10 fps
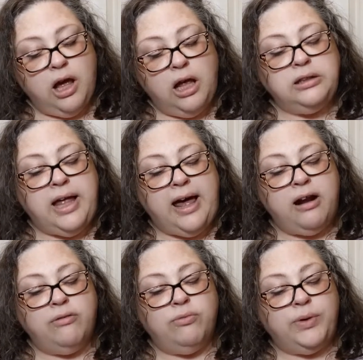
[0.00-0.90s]
a lot
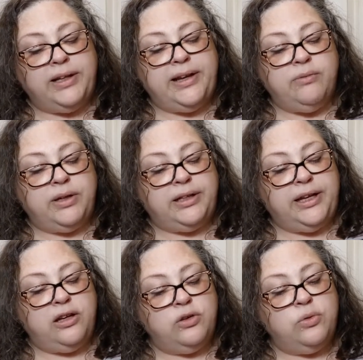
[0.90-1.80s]
of really,
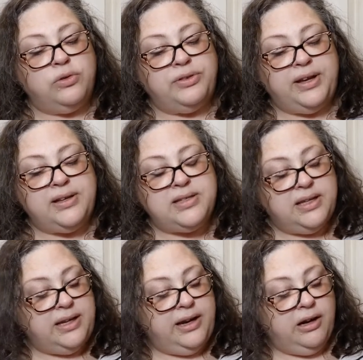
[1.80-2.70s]
really cool things in
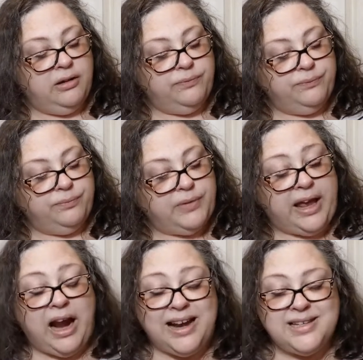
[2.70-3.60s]
here.
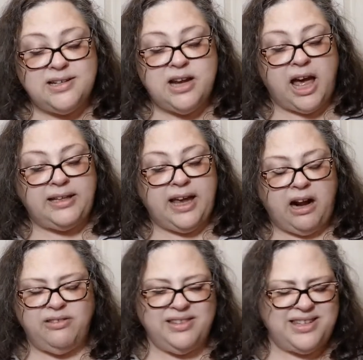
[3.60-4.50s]
And I did not get,
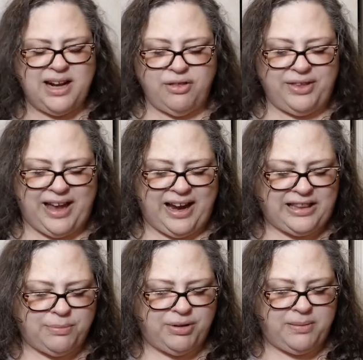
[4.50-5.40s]
at least I don't think I got
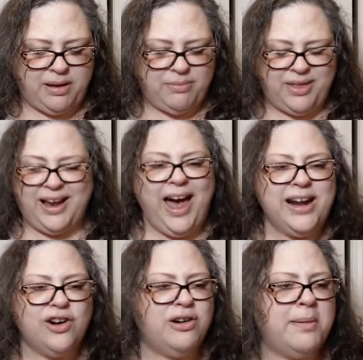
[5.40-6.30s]
the premium thing. I
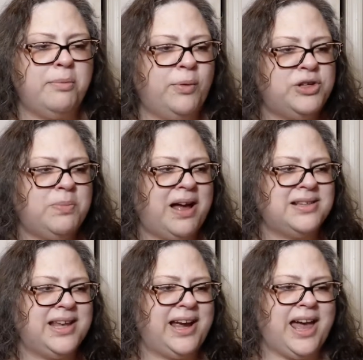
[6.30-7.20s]
don't remember which
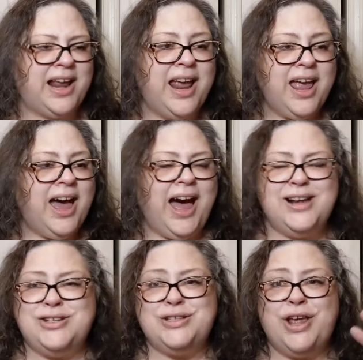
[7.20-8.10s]
box I got. I
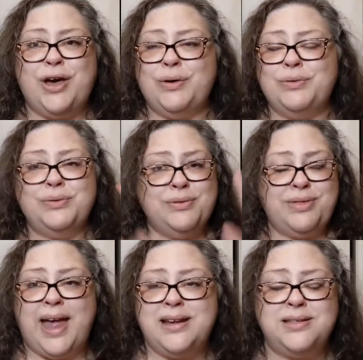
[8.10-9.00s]
just know
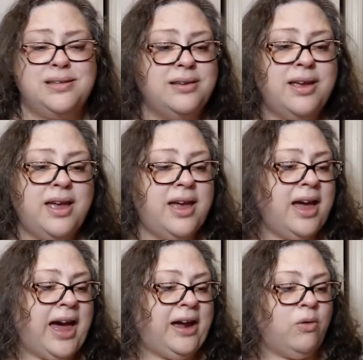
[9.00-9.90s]
that
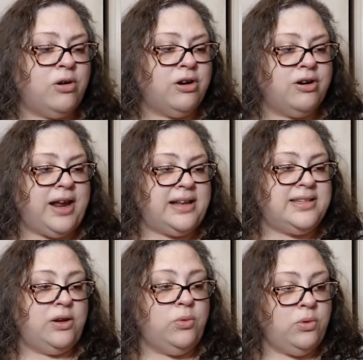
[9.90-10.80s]
I ordered and
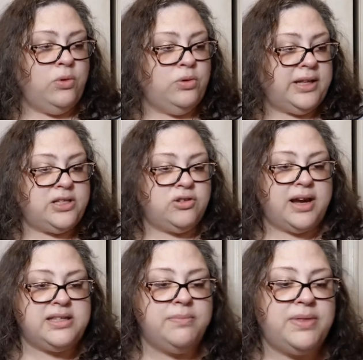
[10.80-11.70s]
said, woohoo, let's try
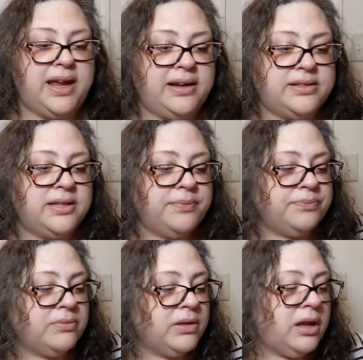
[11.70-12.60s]
some things.
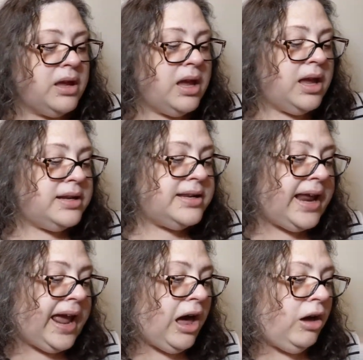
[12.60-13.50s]

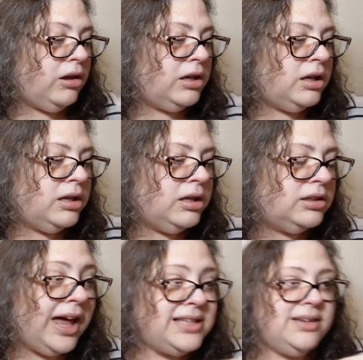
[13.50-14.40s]
Now,
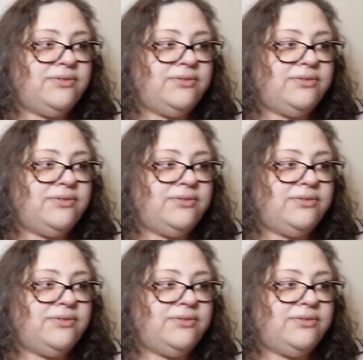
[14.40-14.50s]
Lots of